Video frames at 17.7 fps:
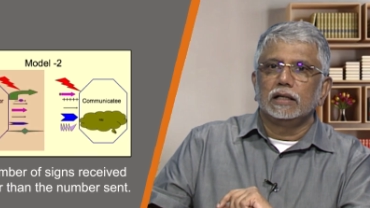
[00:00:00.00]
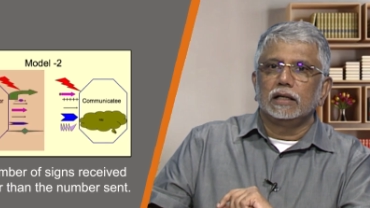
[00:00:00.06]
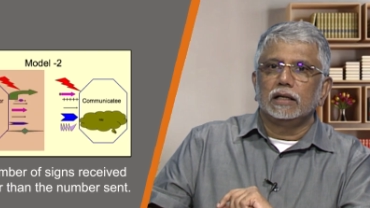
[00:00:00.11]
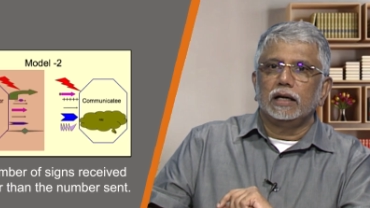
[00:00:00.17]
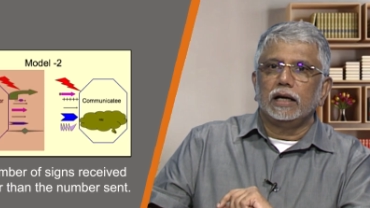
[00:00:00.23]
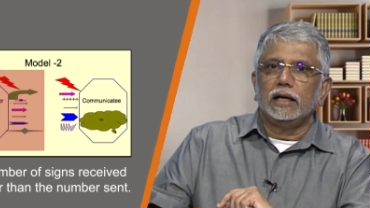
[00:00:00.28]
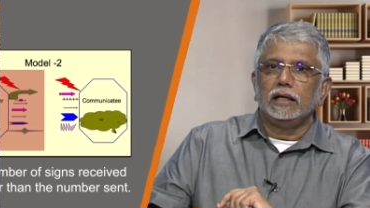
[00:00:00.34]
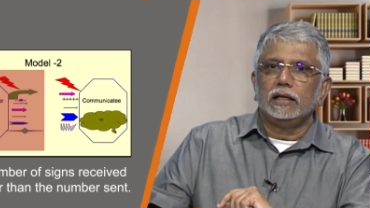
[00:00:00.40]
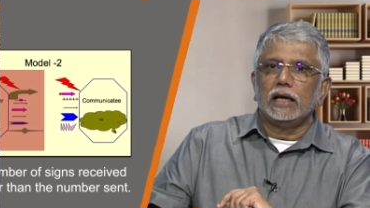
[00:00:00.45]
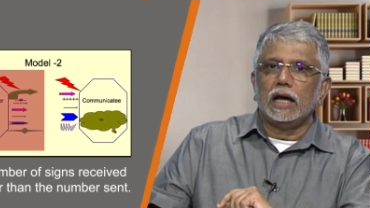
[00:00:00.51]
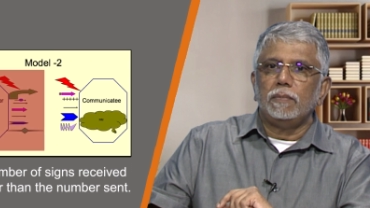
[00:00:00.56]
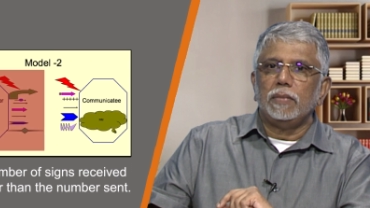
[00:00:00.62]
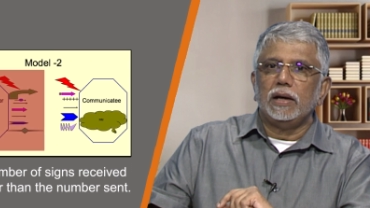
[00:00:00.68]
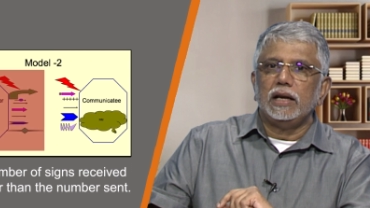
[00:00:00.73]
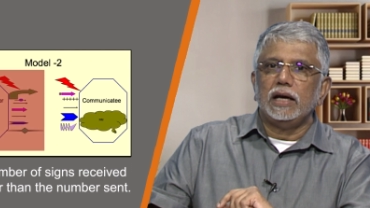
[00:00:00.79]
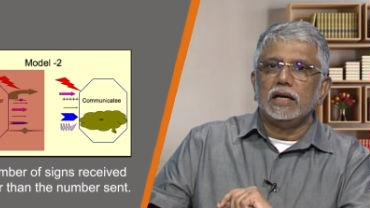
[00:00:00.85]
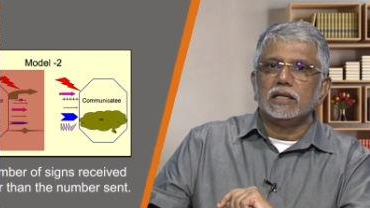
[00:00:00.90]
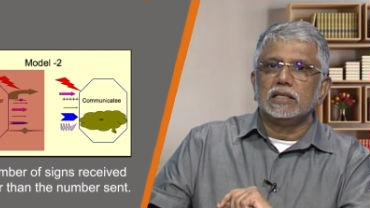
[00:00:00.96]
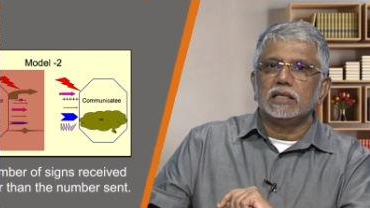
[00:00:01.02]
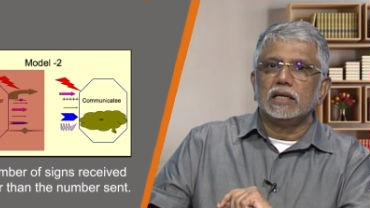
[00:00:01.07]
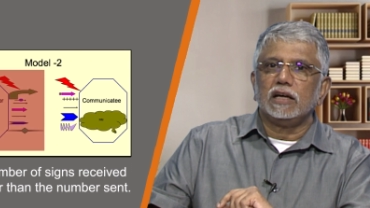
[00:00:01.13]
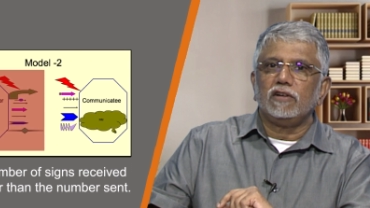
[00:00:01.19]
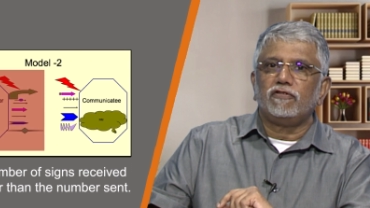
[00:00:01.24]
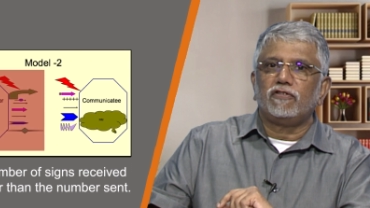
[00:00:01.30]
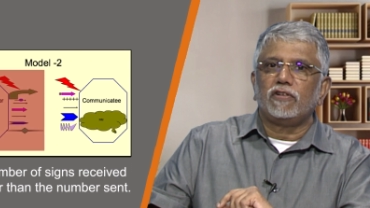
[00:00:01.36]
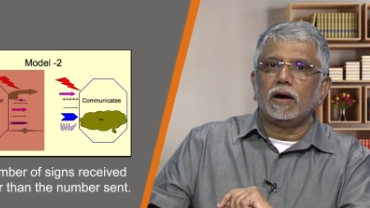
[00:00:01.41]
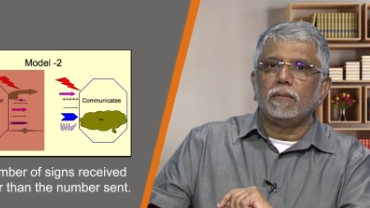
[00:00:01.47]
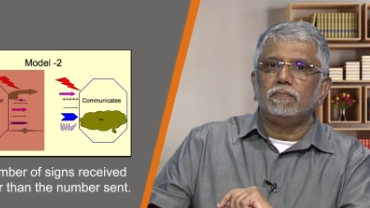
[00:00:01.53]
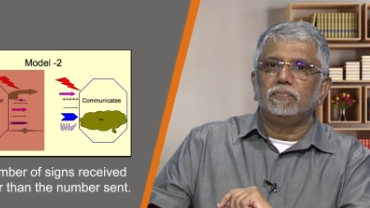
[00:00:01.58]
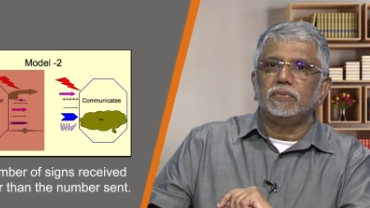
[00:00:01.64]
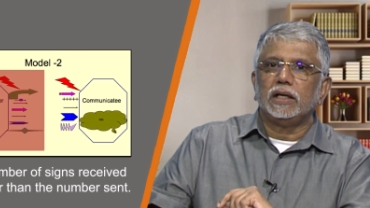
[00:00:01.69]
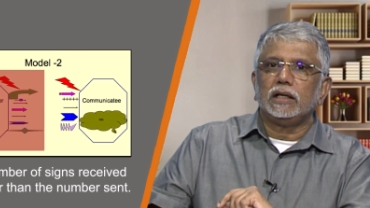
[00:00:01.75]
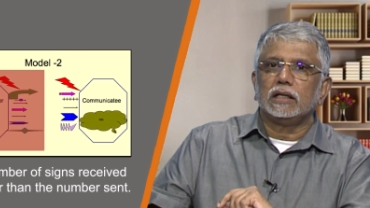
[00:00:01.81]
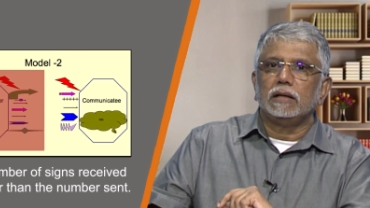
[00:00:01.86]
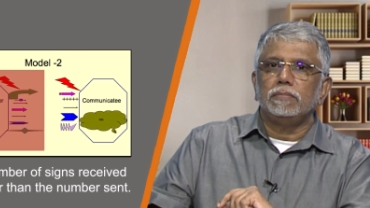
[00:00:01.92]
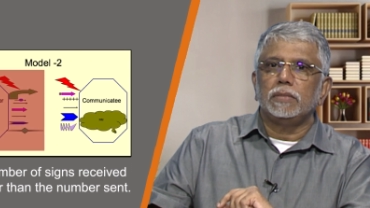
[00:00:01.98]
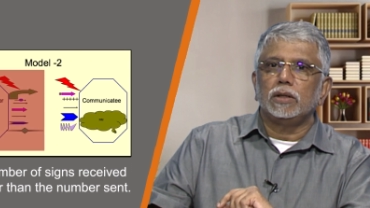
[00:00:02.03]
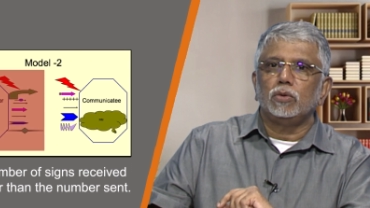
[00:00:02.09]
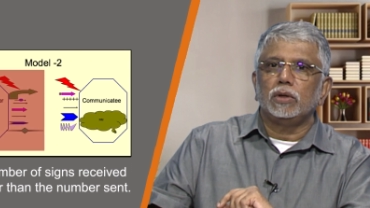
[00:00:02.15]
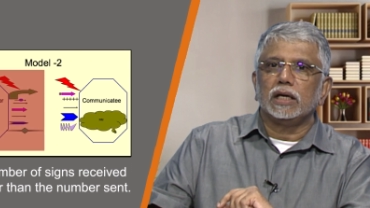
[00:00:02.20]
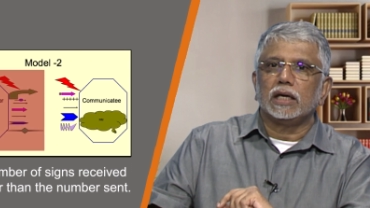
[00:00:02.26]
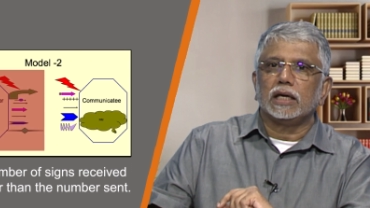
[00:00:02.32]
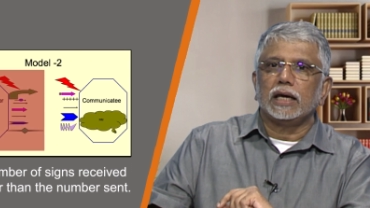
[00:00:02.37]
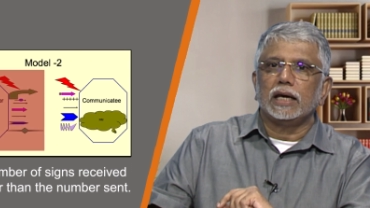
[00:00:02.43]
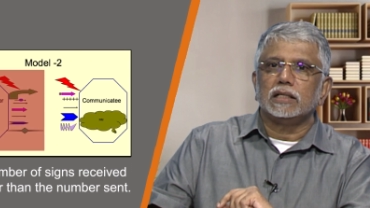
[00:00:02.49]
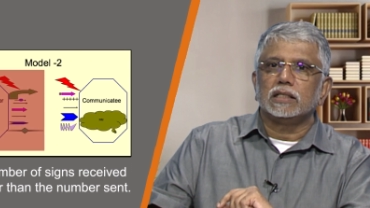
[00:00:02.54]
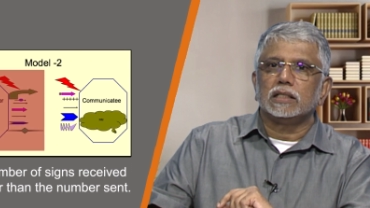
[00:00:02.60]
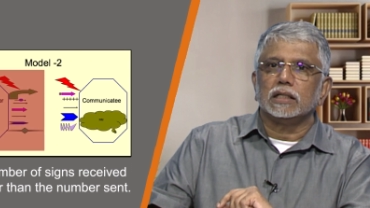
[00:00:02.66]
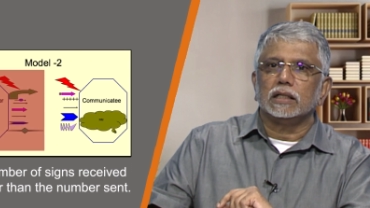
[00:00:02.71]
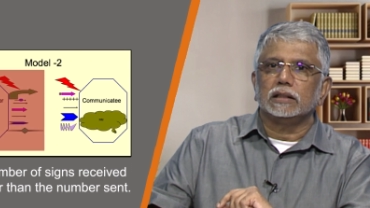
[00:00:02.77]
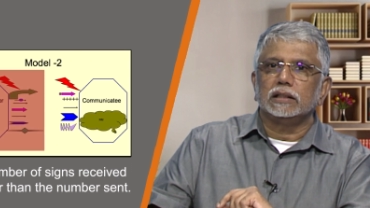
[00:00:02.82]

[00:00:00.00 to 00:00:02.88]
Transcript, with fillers: right, emanating from the communicator.